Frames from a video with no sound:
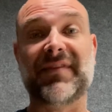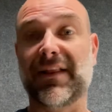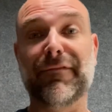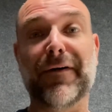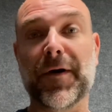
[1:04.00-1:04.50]

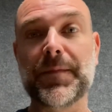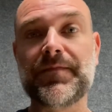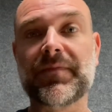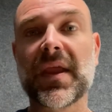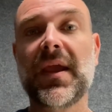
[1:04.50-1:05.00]
telephone.
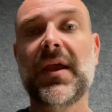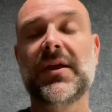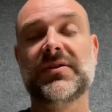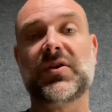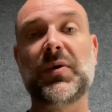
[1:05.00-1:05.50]

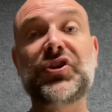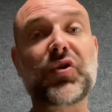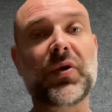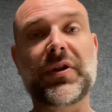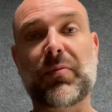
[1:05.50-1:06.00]
So we
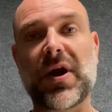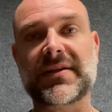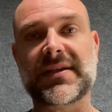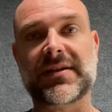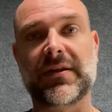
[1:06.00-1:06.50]
shortened the
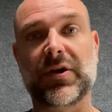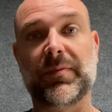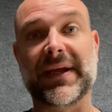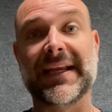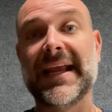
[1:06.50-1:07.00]
process a little
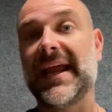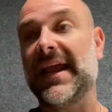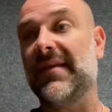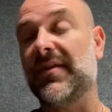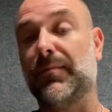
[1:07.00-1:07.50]
bit,
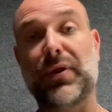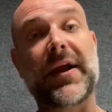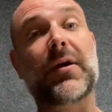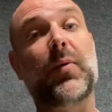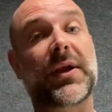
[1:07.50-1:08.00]
and the
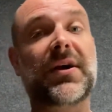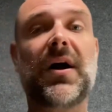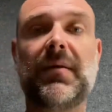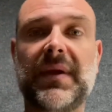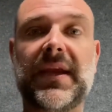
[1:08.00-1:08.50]
player would
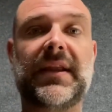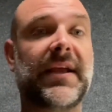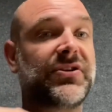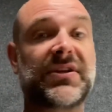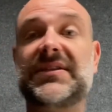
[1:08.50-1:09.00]
come in
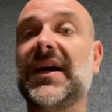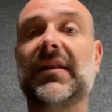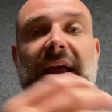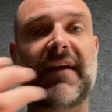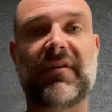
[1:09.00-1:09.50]
and just
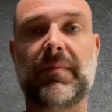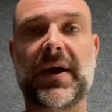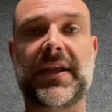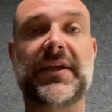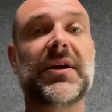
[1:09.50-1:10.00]
tell
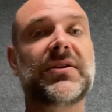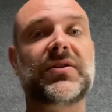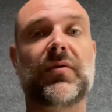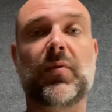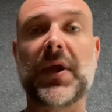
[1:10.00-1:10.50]
everybody
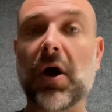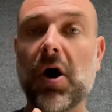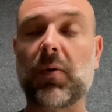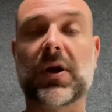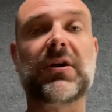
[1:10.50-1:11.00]
so that we
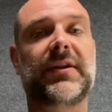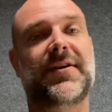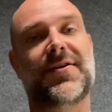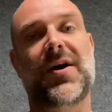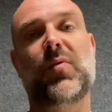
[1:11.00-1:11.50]
all were
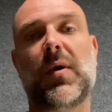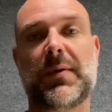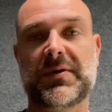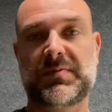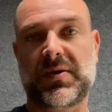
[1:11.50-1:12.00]
clear on what we
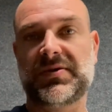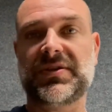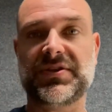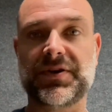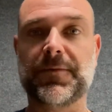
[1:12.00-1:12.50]
were supposed
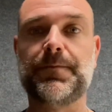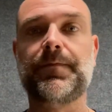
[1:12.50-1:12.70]
to do.